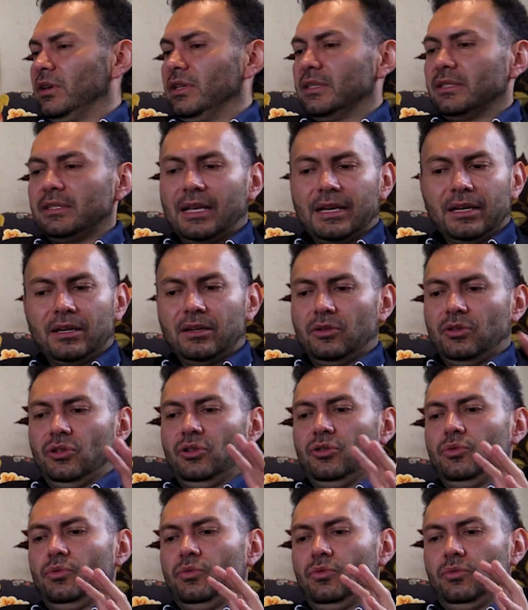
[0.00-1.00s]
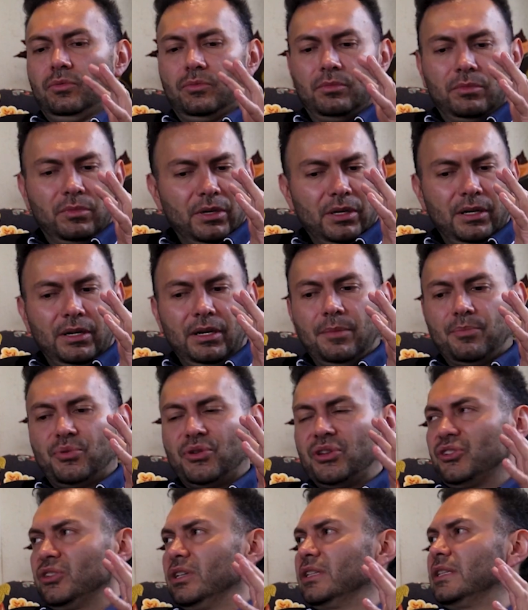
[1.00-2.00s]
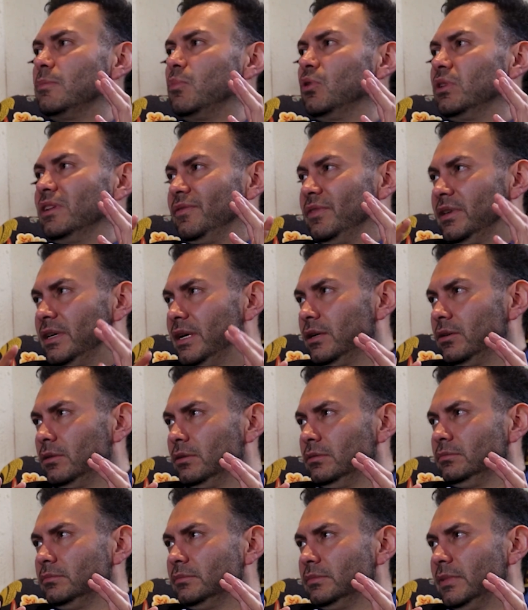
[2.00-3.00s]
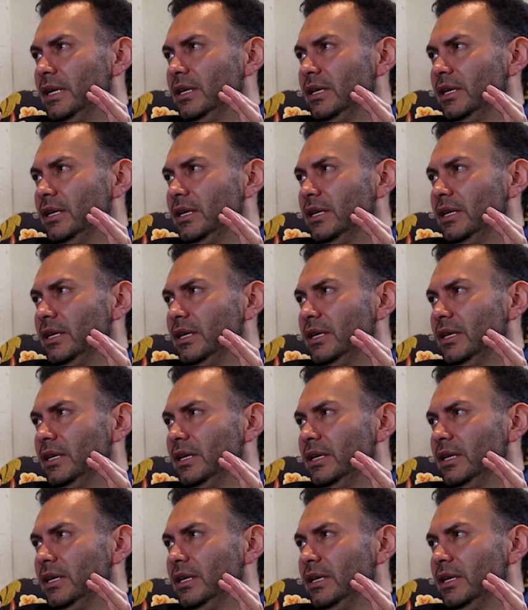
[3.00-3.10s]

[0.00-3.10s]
it's like you appreciate the Boliviano